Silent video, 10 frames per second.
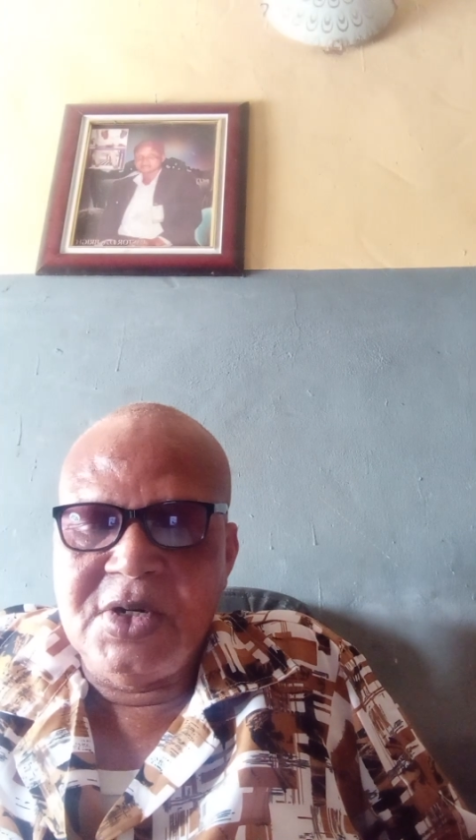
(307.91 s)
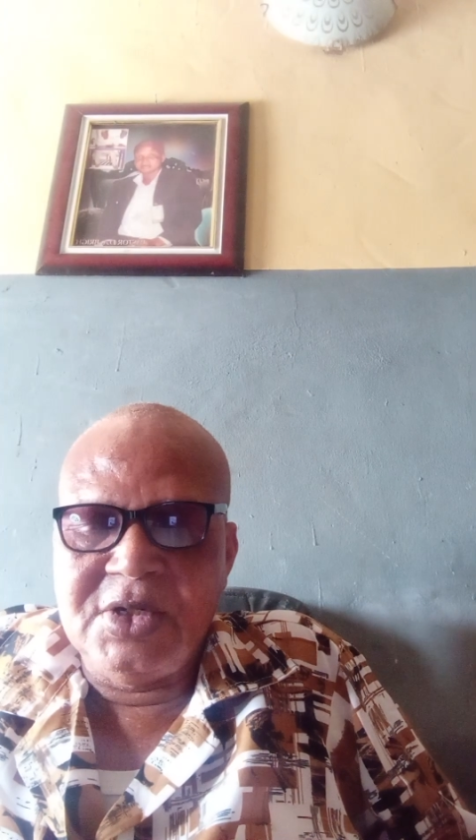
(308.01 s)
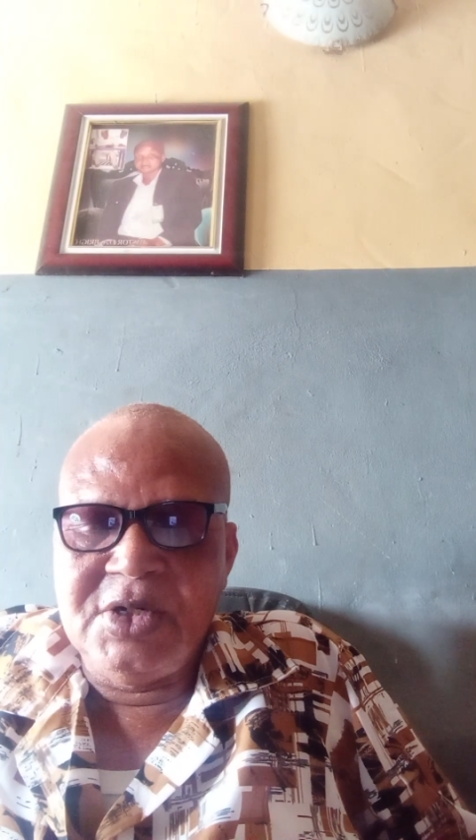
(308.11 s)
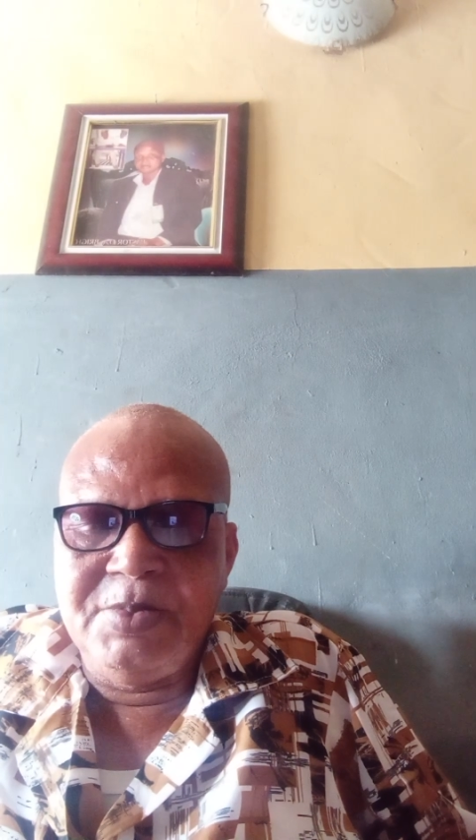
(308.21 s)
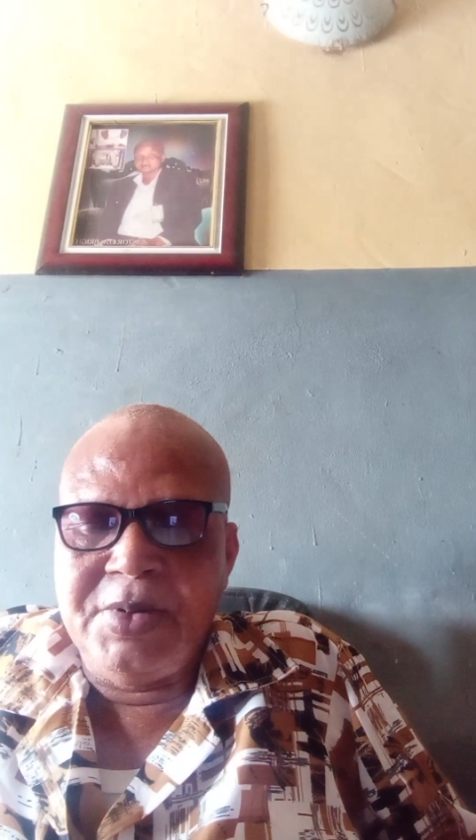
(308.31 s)

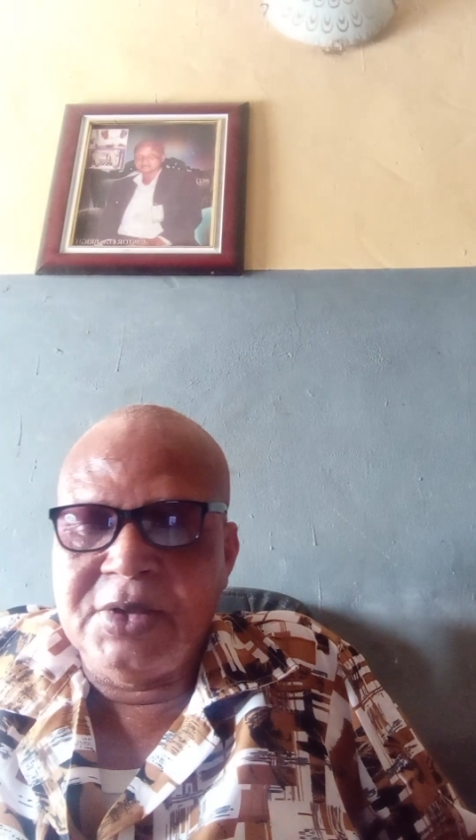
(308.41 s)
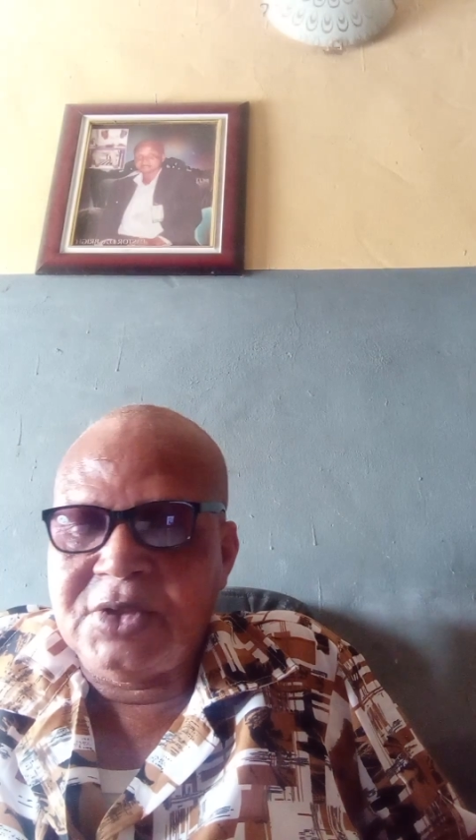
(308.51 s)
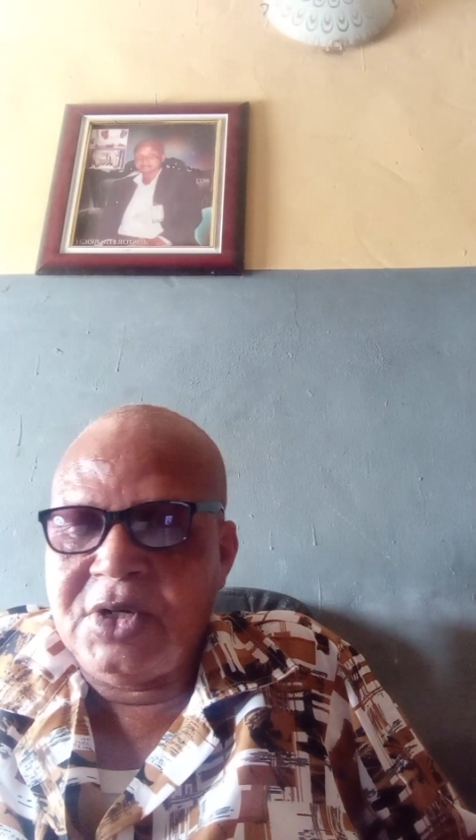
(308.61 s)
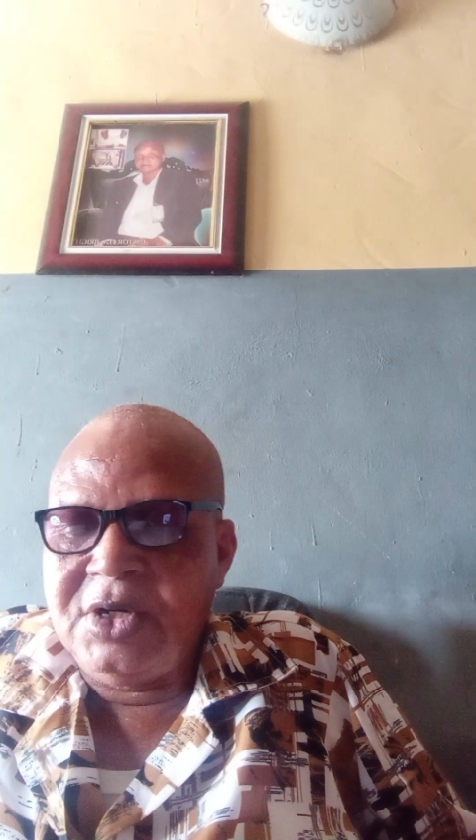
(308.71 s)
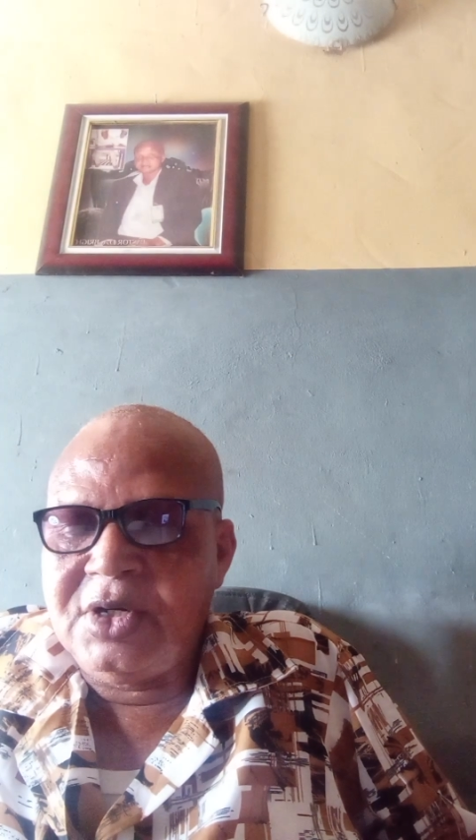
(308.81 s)
on the
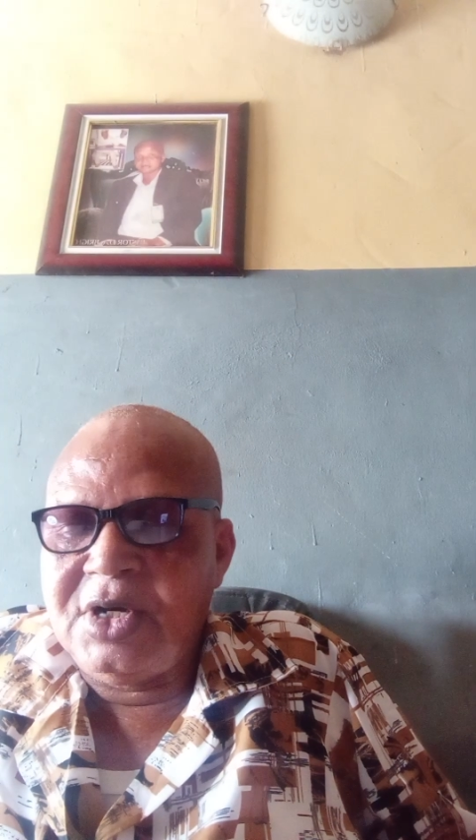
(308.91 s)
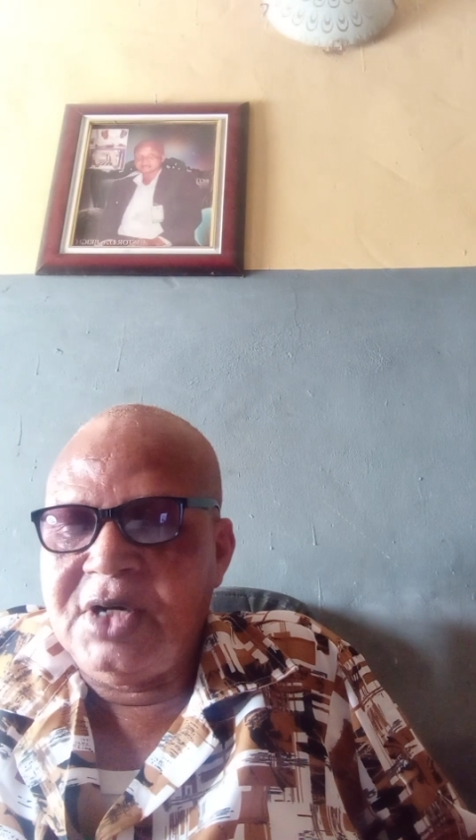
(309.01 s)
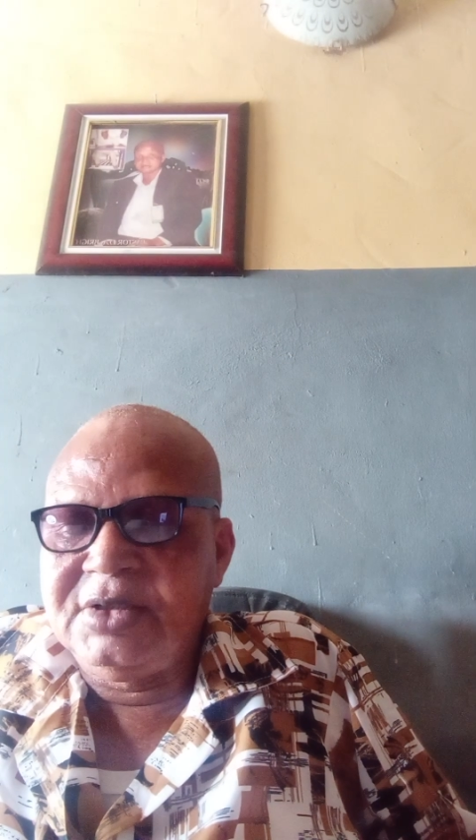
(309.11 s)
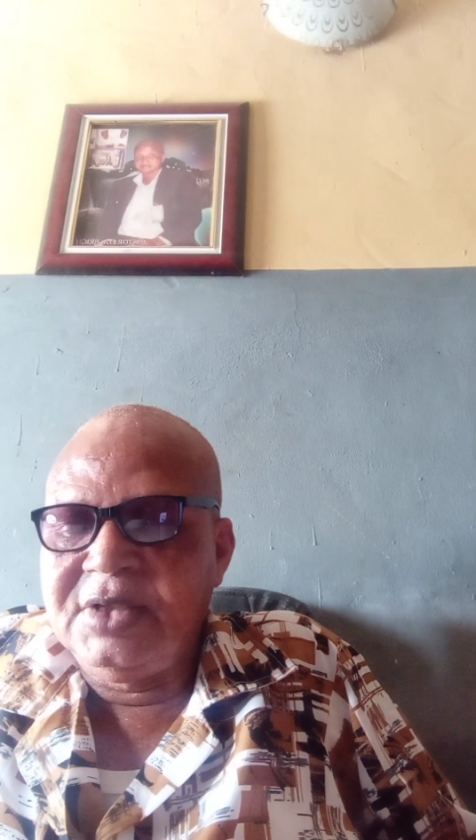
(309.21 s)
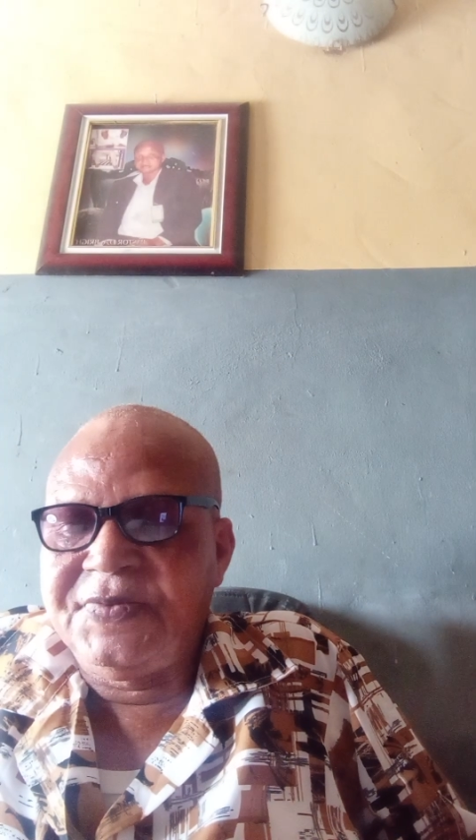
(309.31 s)
bottom
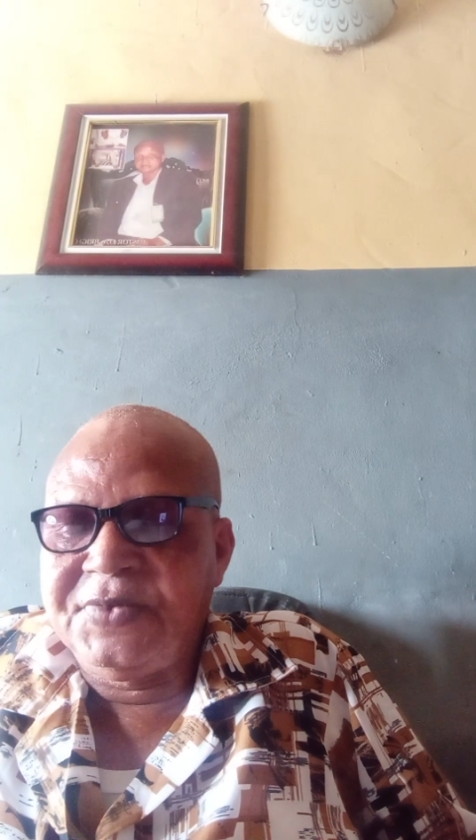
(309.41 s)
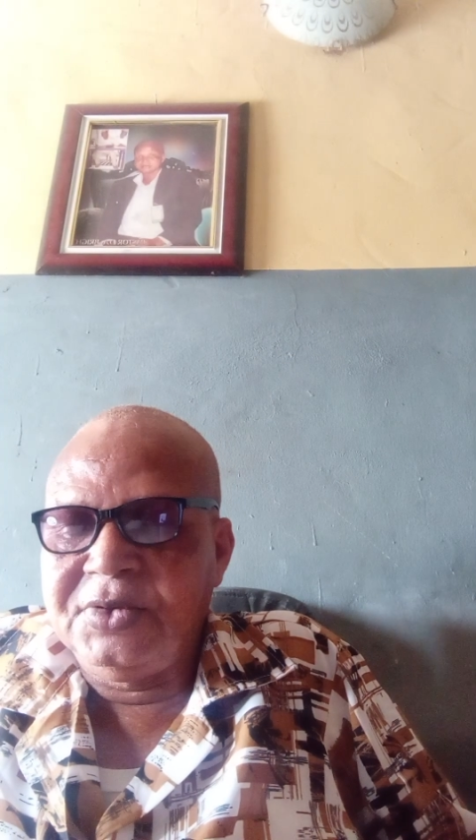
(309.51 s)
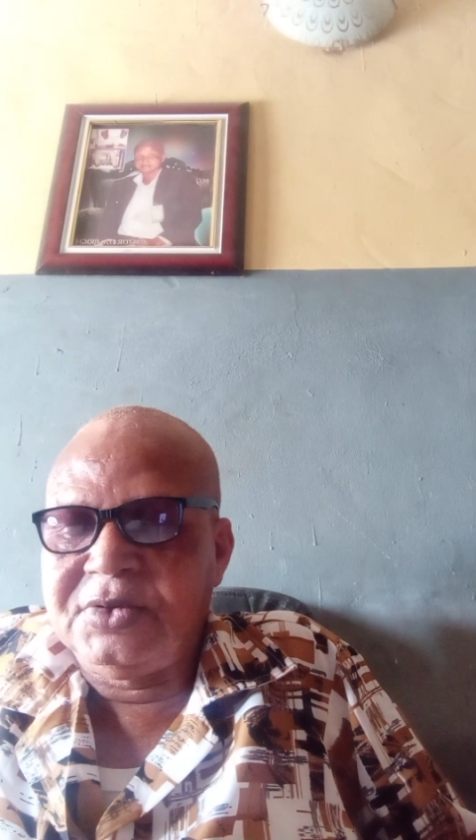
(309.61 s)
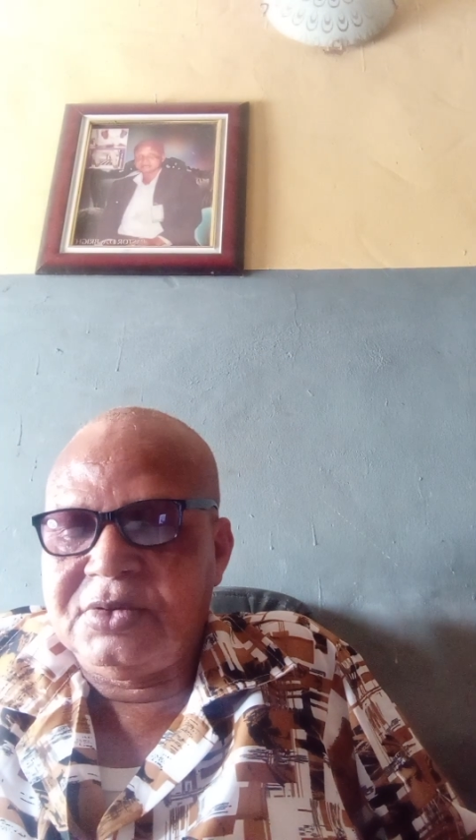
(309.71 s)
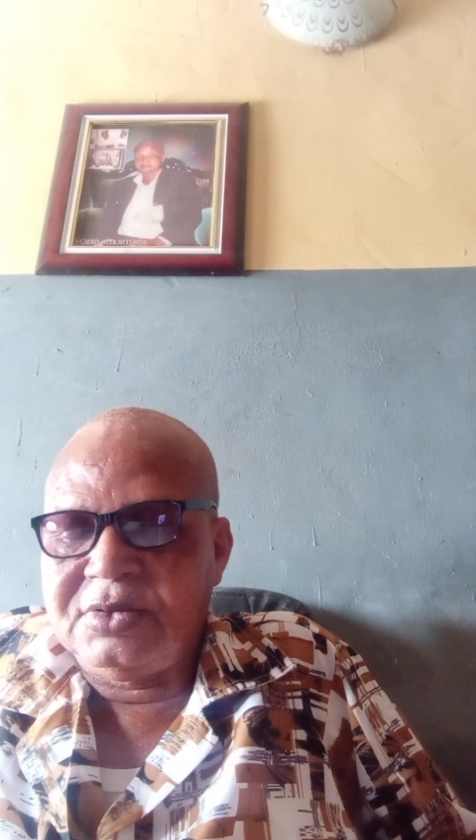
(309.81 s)
of the
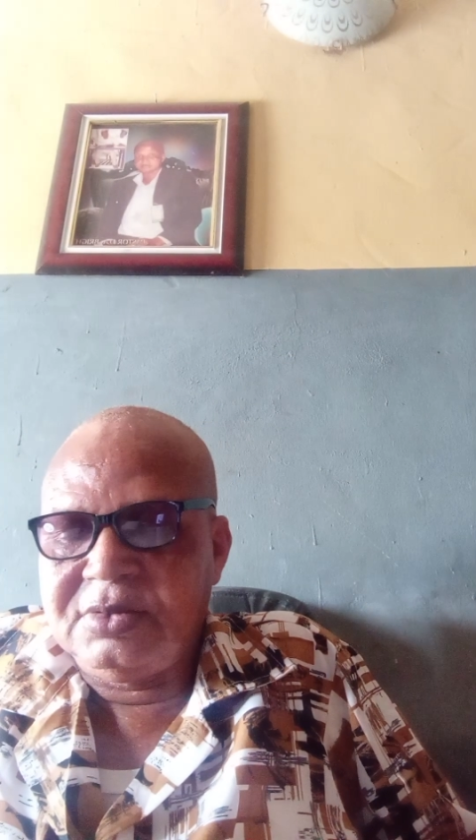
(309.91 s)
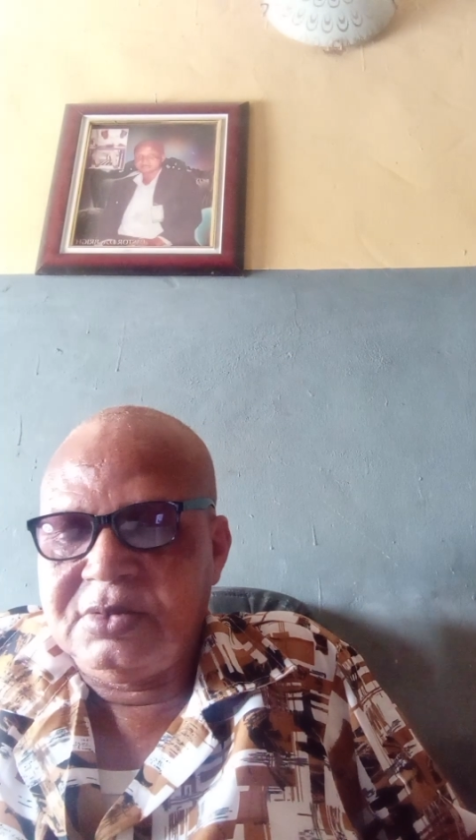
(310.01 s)
fruit.